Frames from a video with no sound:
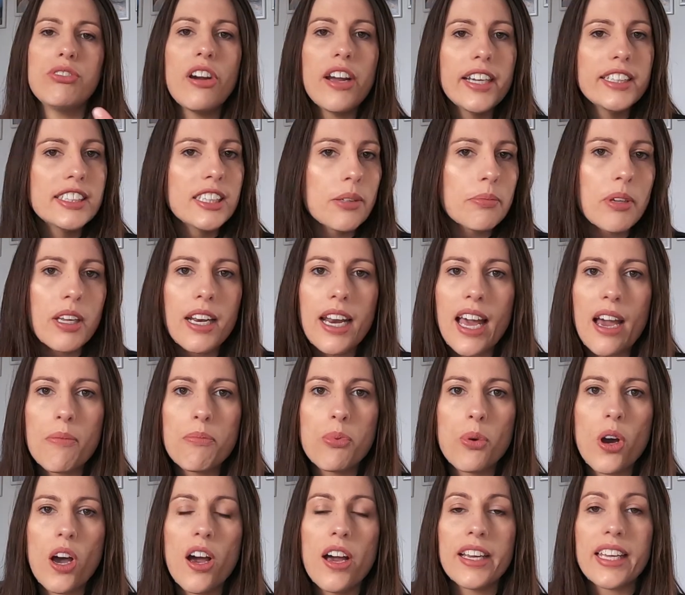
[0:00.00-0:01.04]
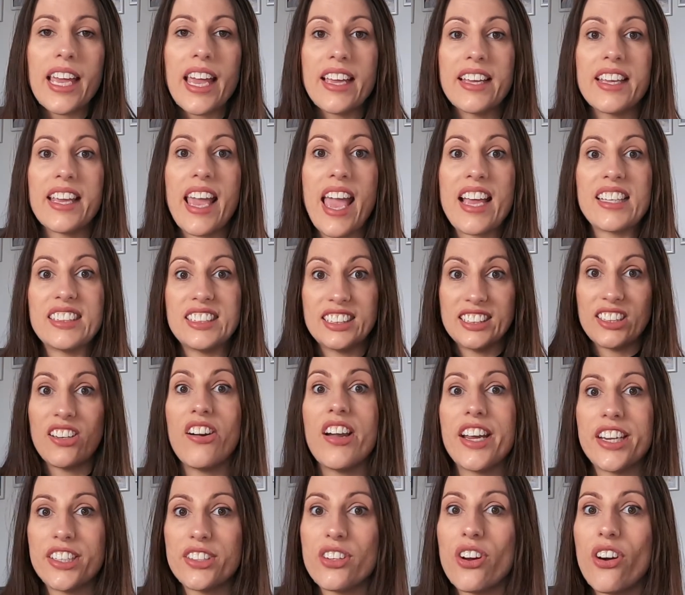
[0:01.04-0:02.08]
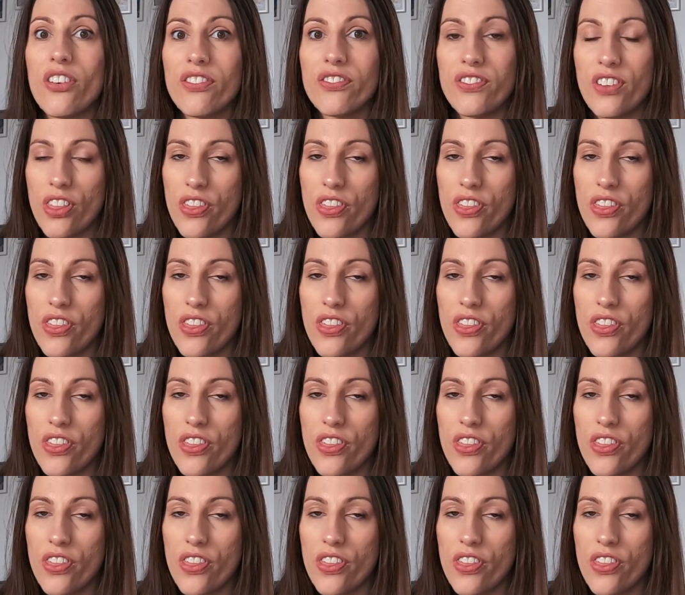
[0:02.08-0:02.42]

write up your lab work and get signed off for